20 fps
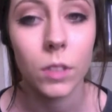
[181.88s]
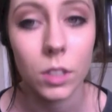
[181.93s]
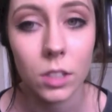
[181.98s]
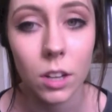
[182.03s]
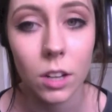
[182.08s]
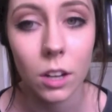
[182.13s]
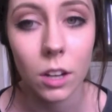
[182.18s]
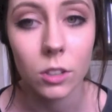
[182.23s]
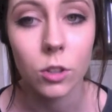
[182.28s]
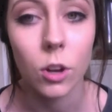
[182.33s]

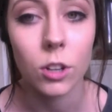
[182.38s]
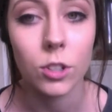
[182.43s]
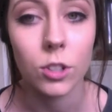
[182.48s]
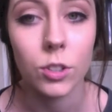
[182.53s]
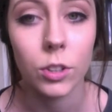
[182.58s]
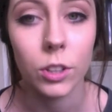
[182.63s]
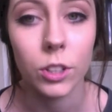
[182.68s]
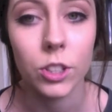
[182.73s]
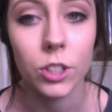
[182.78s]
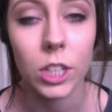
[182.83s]
Dark Knight
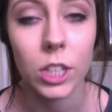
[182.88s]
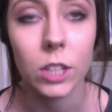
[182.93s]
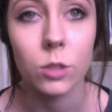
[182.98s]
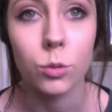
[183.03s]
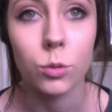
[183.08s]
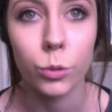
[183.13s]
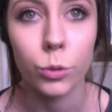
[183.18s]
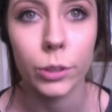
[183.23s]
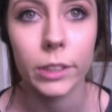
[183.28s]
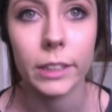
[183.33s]
trilogy
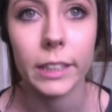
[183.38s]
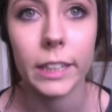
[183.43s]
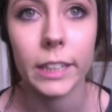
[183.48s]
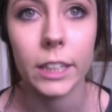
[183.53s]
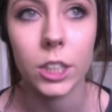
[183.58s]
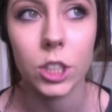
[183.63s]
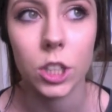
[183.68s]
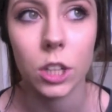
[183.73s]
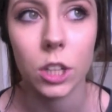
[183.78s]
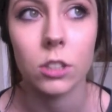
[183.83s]
is really
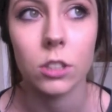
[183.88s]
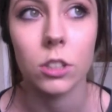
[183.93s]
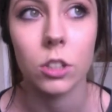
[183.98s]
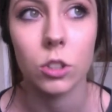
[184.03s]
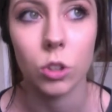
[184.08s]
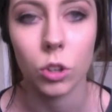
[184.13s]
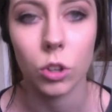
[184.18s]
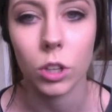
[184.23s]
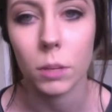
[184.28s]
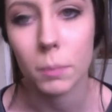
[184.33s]
just a
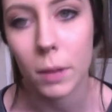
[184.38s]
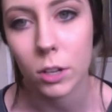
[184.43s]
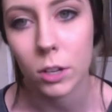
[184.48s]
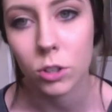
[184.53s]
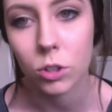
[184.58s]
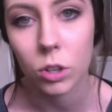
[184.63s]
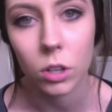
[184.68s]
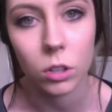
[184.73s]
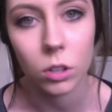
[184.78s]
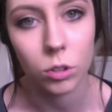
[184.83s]

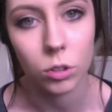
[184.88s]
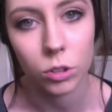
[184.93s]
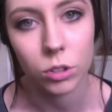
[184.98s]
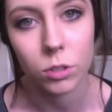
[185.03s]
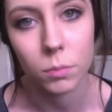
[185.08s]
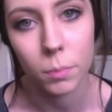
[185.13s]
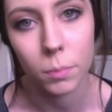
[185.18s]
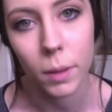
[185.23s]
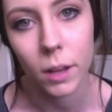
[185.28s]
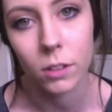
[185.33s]
documentary on
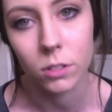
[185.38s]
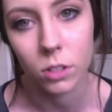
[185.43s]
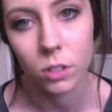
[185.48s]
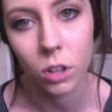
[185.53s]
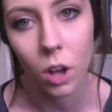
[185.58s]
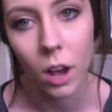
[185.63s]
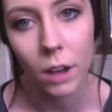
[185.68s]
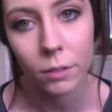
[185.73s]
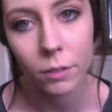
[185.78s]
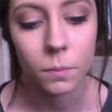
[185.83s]
Christian Bale's
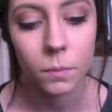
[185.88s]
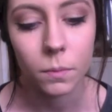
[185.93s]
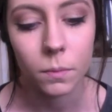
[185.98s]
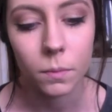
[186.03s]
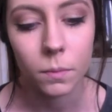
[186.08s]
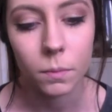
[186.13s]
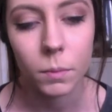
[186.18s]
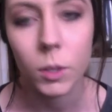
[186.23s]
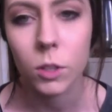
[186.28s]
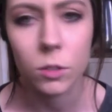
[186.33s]
wife,
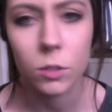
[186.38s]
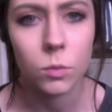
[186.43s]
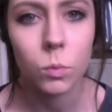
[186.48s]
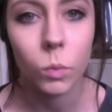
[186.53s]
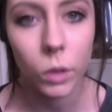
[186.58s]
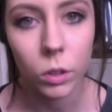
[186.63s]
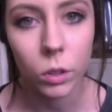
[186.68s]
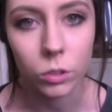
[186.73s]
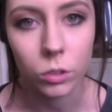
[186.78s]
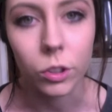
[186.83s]
because
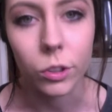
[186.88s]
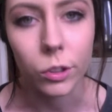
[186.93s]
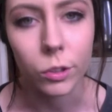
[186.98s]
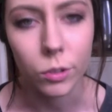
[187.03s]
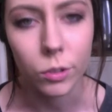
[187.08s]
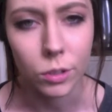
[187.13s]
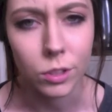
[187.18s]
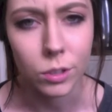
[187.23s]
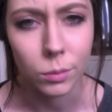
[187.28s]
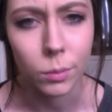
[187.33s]
we all know that
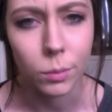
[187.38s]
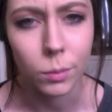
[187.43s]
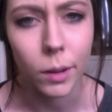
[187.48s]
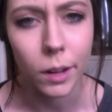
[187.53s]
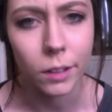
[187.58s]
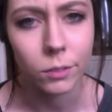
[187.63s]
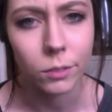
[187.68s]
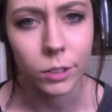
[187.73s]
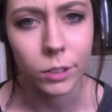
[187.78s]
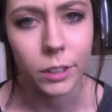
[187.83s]
Christian
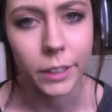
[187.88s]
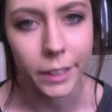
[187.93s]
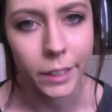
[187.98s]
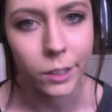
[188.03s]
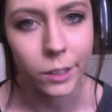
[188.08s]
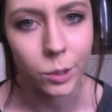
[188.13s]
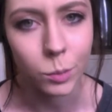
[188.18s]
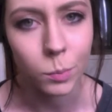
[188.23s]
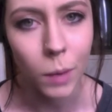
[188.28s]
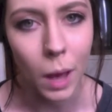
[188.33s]
Bale really
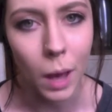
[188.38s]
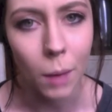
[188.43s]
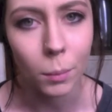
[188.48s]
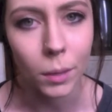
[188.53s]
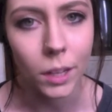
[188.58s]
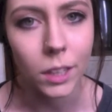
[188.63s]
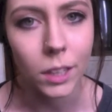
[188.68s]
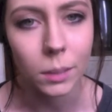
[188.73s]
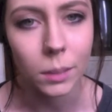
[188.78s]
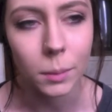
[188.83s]
is
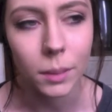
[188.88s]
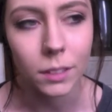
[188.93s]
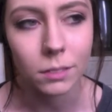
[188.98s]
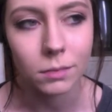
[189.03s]
Batman. I mean,